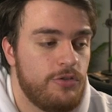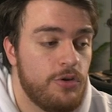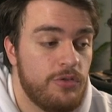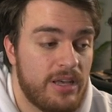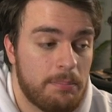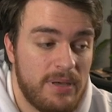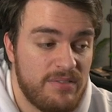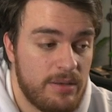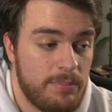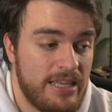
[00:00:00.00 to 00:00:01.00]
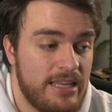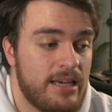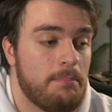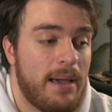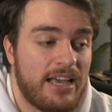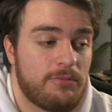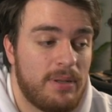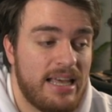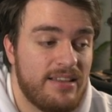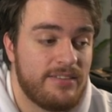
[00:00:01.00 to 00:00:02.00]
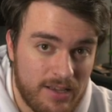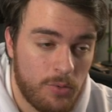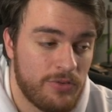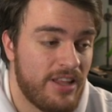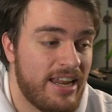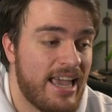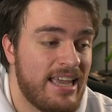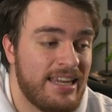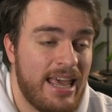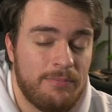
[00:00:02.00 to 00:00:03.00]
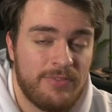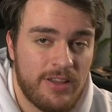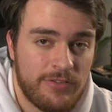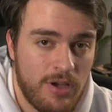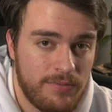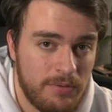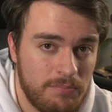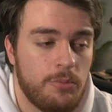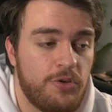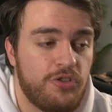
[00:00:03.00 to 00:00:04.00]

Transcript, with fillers: choosing PVP, max players, or setting a name for the server, which